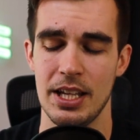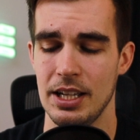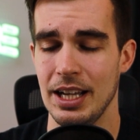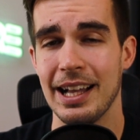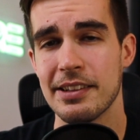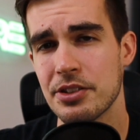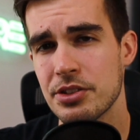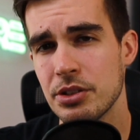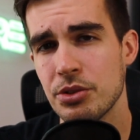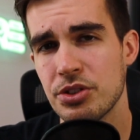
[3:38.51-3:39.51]
Another
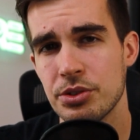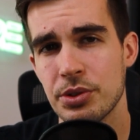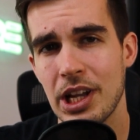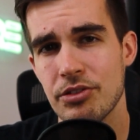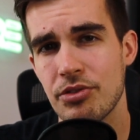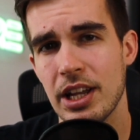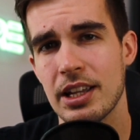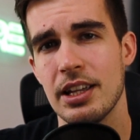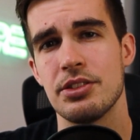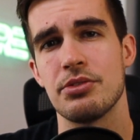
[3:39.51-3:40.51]
solution to cash drag is
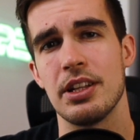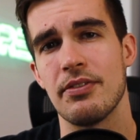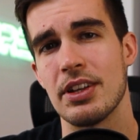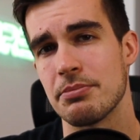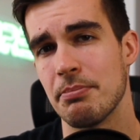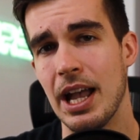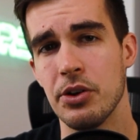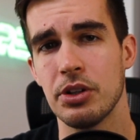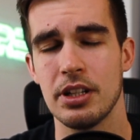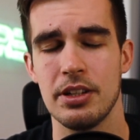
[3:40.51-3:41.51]
to invest manually.